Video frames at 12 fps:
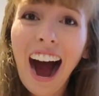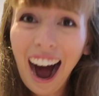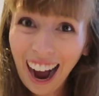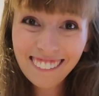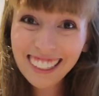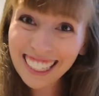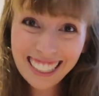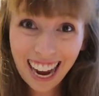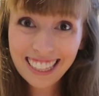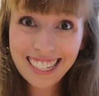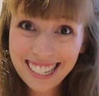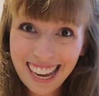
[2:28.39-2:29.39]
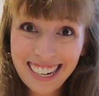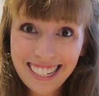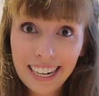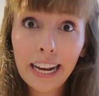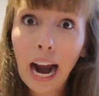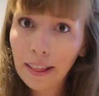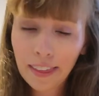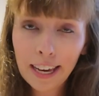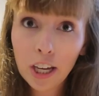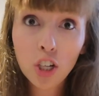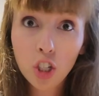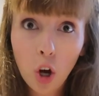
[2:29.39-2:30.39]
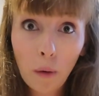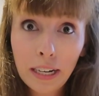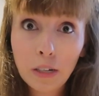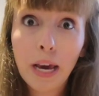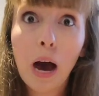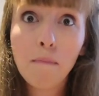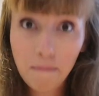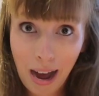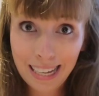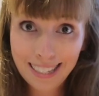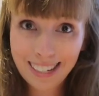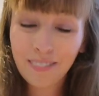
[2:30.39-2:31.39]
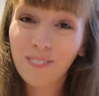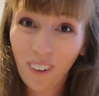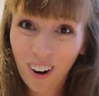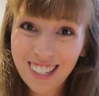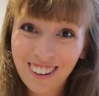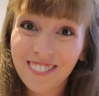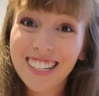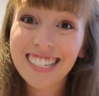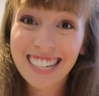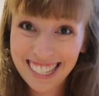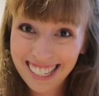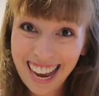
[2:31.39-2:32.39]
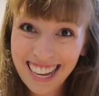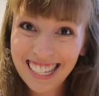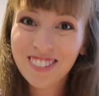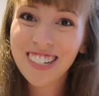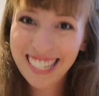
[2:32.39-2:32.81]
I really like this idea, and I think it is going to be a massive box office success for